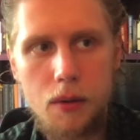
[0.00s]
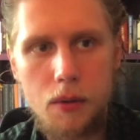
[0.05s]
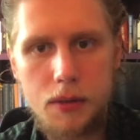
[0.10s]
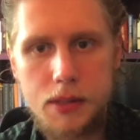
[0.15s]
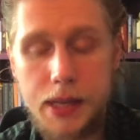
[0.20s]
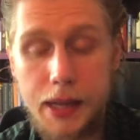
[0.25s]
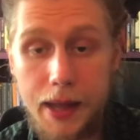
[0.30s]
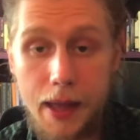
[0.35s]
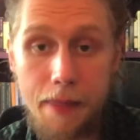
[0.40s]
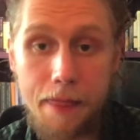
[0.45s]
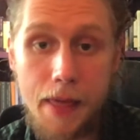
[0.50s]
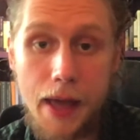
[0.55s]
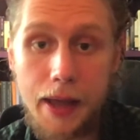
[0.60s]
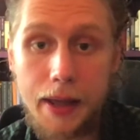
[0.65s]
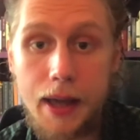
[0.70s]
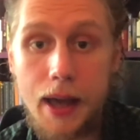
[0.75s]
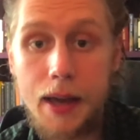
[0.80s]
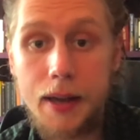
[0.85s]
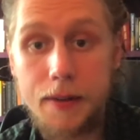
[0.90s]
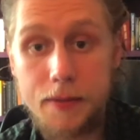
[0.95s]
to get
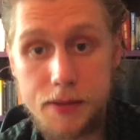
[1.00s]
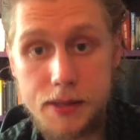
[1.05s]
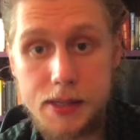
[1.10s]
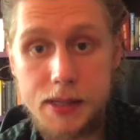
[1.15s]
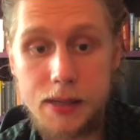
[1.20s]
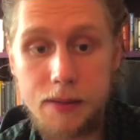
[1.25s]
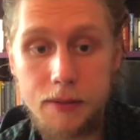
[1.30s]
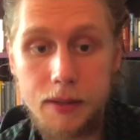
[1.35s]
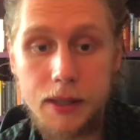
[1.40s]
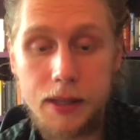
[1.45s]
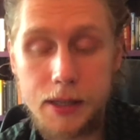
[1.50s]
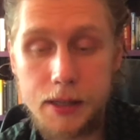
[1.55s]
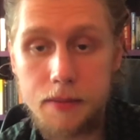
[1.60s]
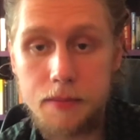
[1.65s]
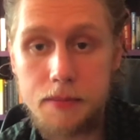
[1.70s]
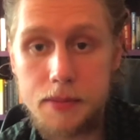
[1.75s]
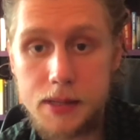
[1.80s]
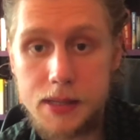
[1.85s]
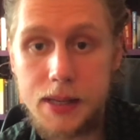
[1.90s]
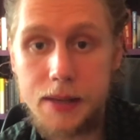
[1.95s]
that kind of
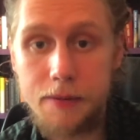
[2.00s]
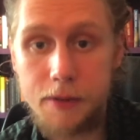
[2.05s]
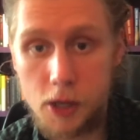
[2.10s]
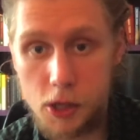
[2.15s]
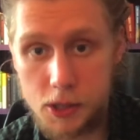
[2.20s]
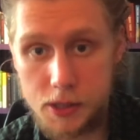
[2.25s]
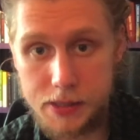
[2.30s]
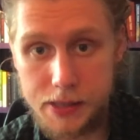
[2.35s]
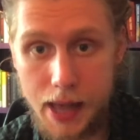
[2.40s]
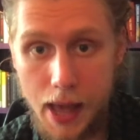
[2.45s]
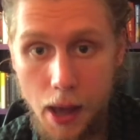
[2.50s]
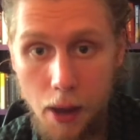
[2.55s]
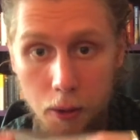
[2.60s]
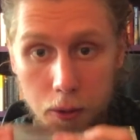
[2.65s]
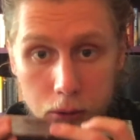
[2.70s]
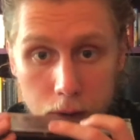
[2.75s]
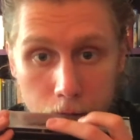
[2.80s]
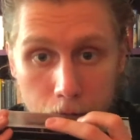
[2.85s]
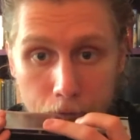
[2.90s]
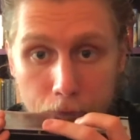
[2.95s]
stevier sound,